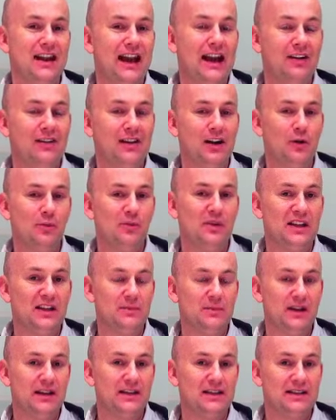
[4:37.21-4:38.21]
Our company's
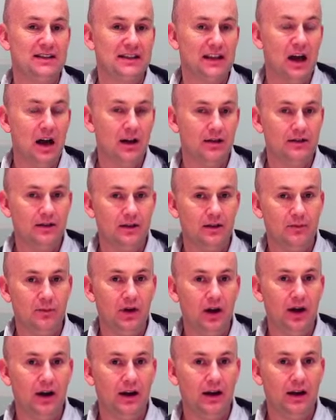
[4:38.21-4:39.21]
been started
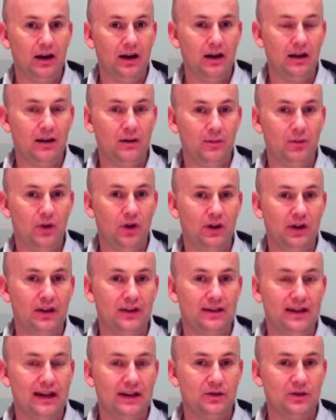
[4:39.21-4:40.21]
by the Bergen
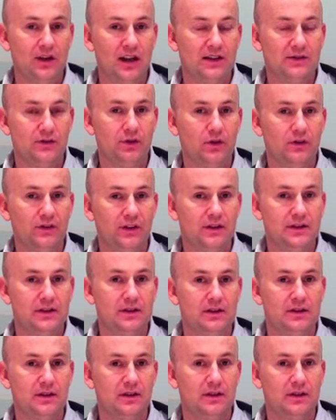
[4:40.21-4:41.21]
Tech Transfer Office,